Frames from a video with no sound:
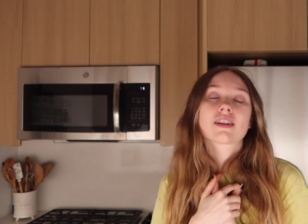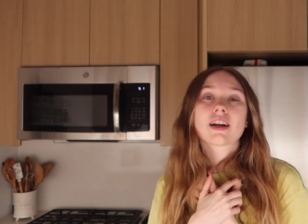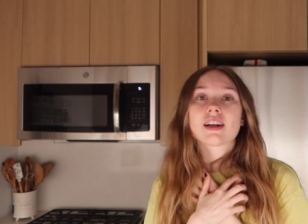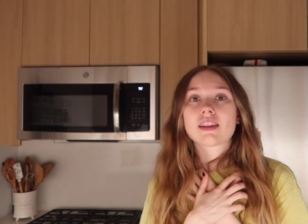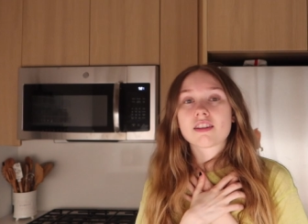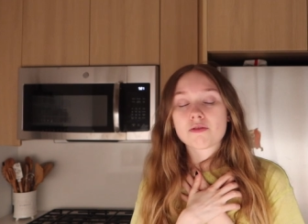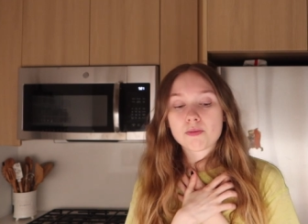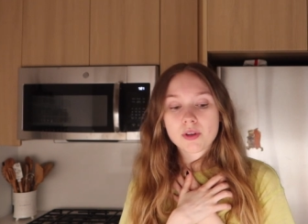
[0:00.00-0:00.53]
I
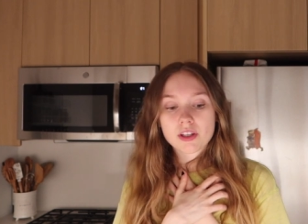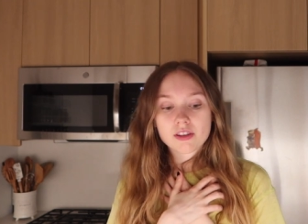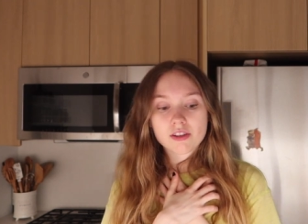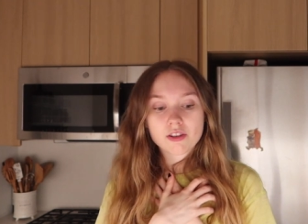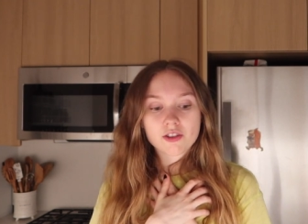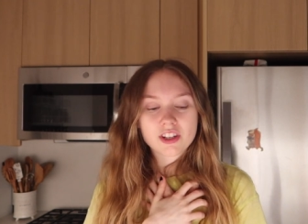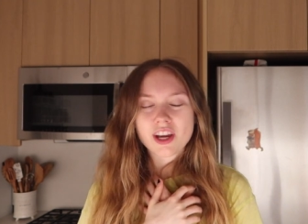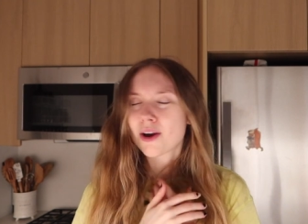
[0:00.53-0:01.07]
love Beyond
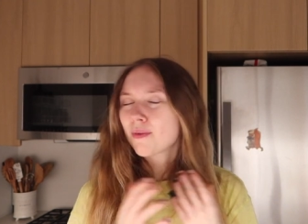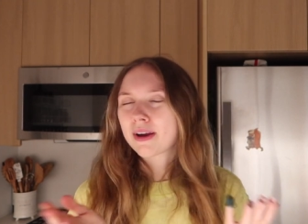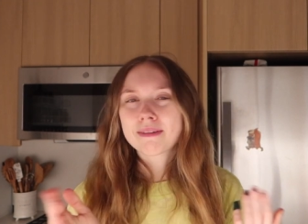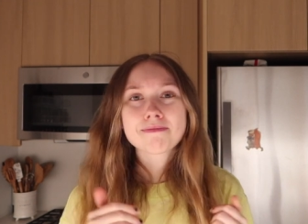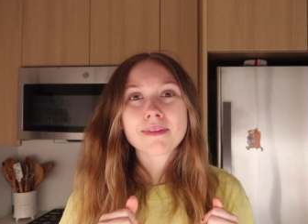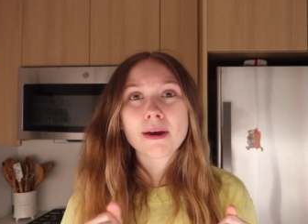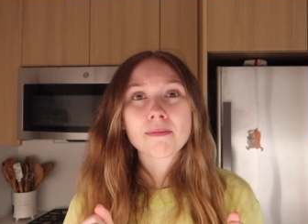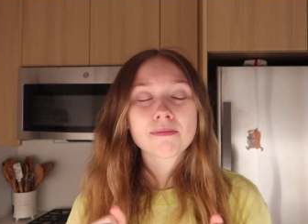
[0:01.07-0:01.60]
Sushi. All
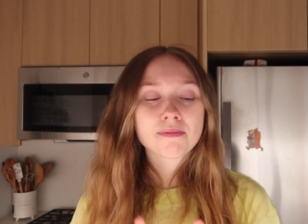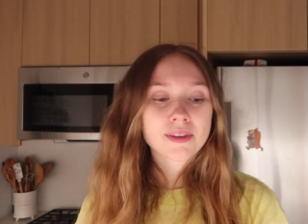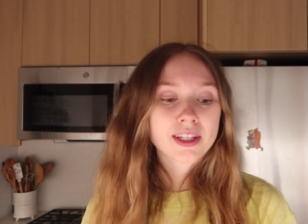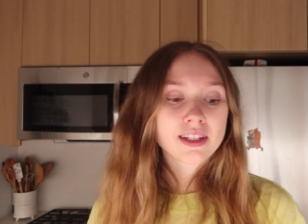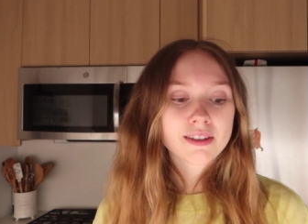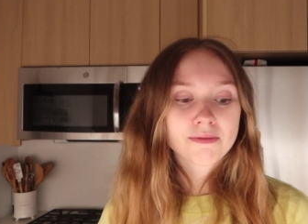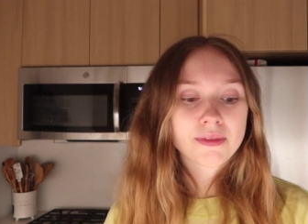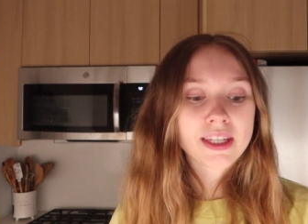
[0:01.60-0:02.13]
right, I'm
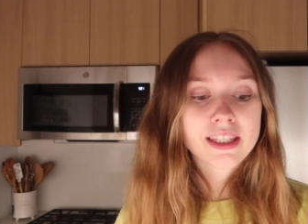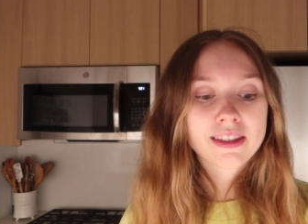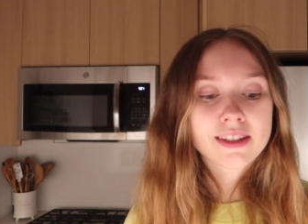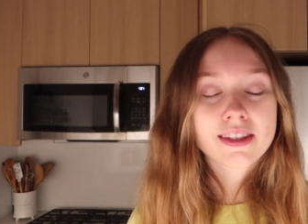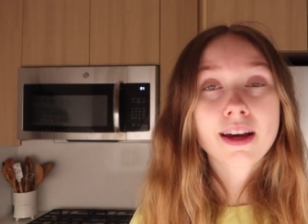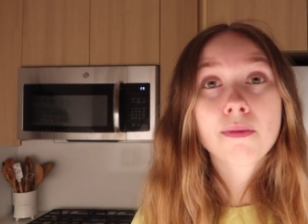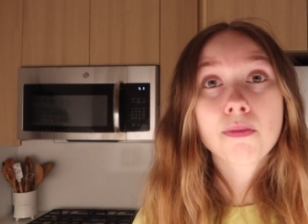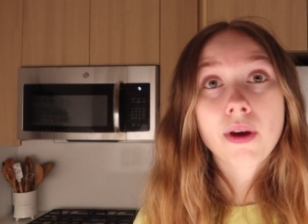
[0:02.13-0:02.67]
gonna heat
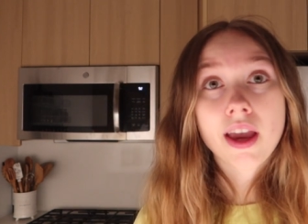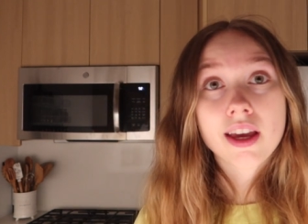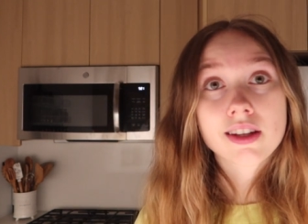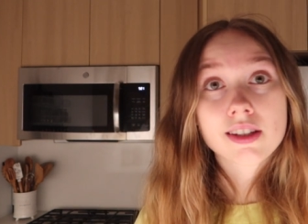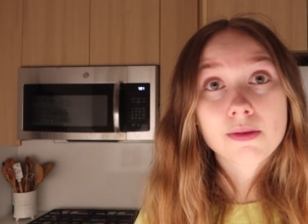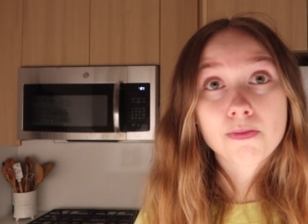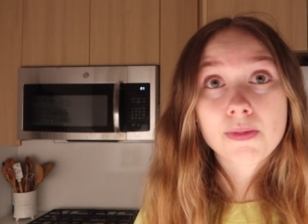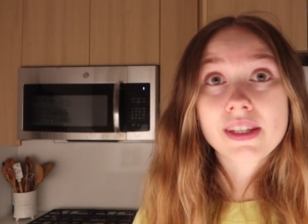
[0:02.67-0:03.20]
this up
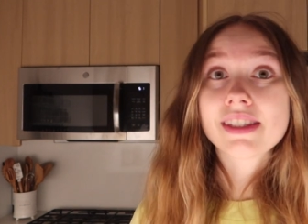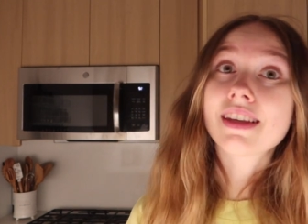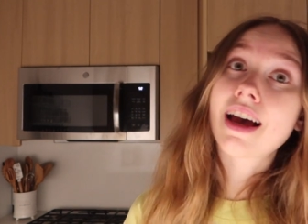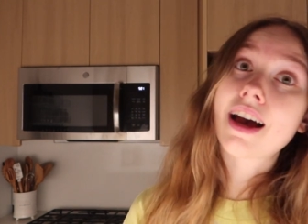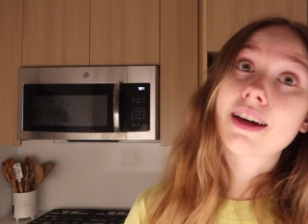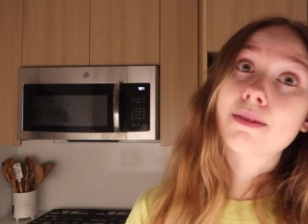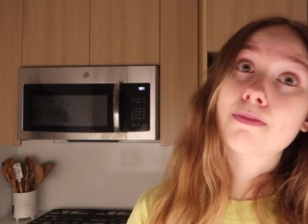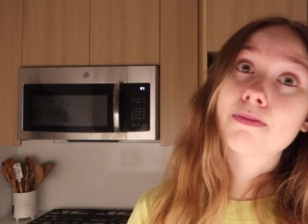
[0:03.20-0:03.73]
and be
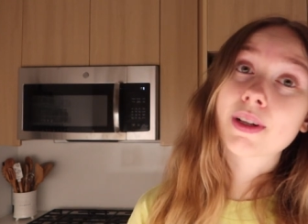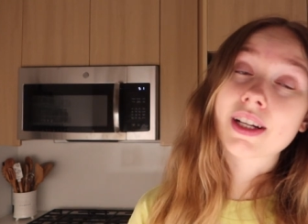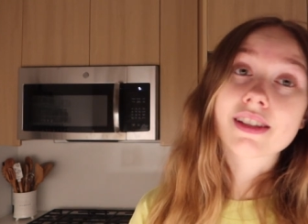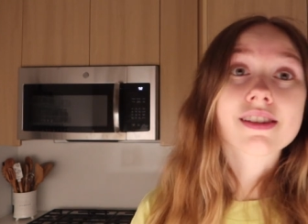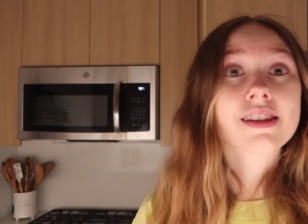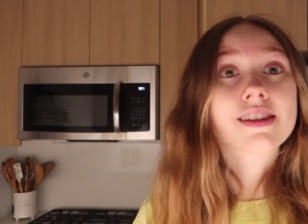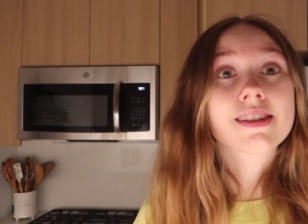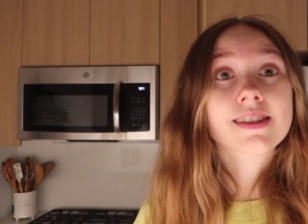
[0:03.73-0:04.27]
sad
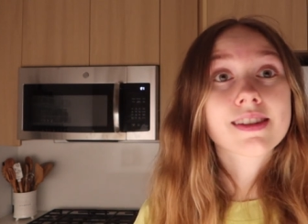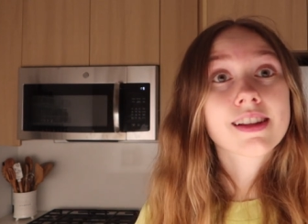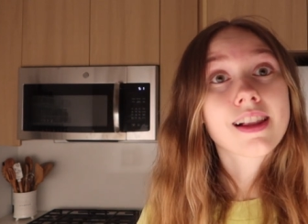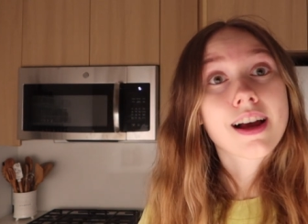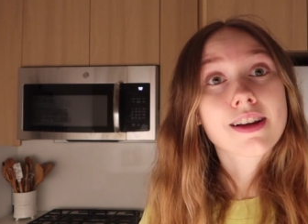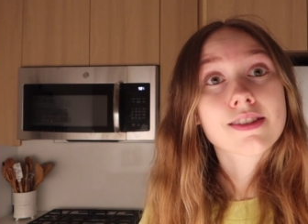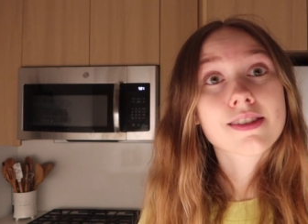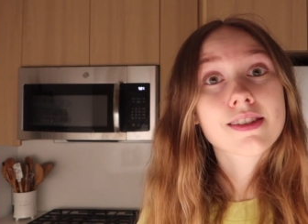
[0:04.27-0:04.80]
because this is the
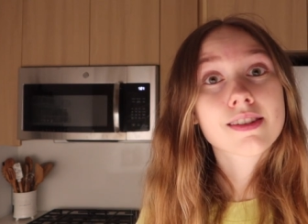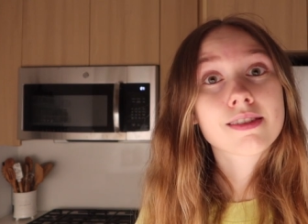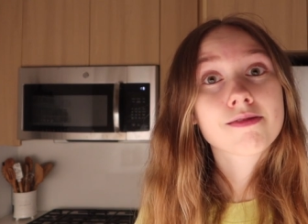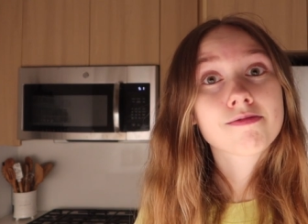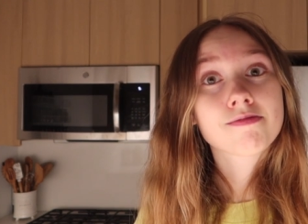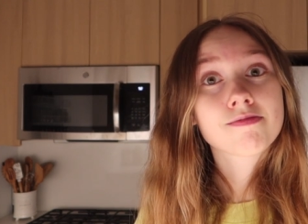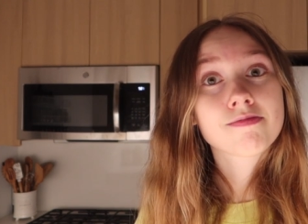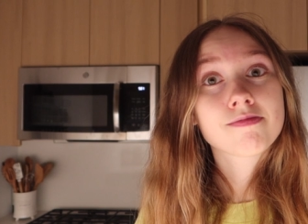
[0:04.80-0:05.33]
last
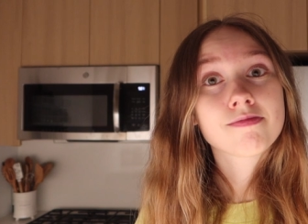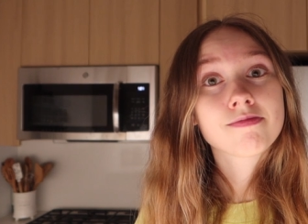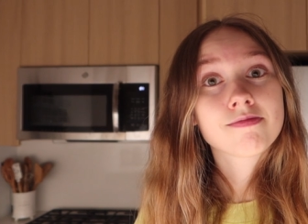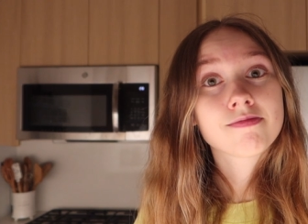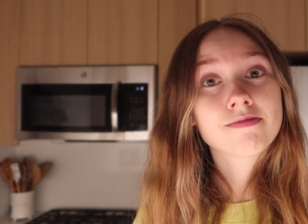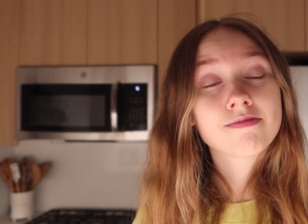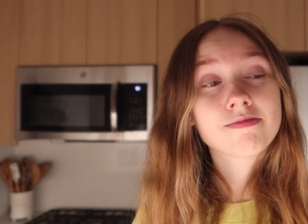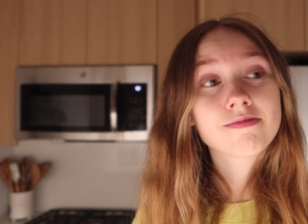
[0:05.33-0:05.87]

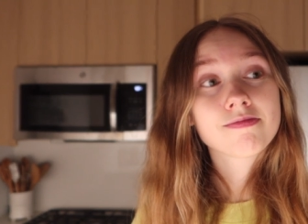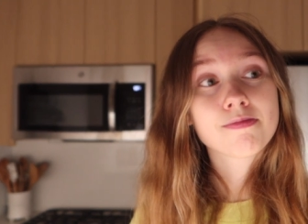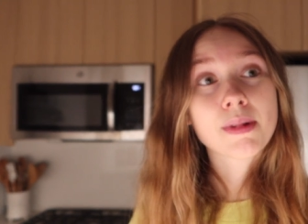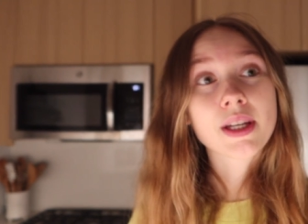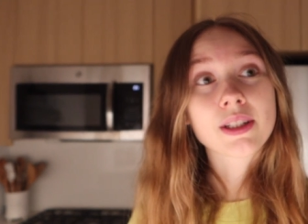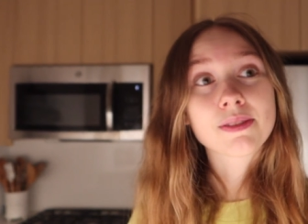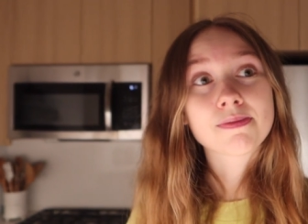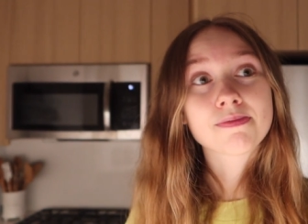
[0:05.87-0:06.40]

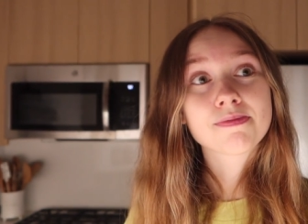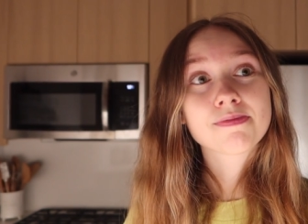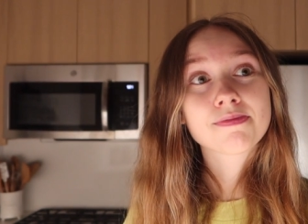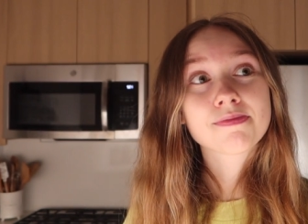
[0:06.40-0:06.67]
meal.